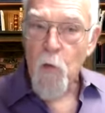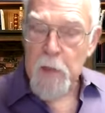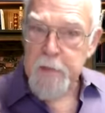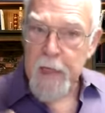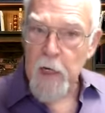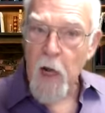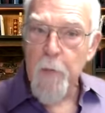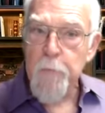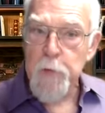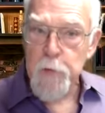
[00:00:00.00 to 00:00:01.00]
What is that
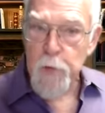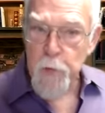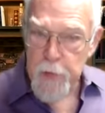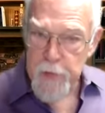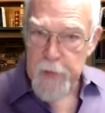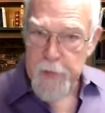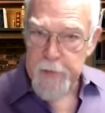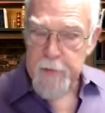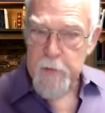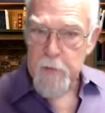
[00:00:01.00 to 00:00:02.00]

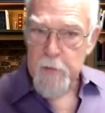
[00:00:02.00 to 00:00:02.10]
opportunity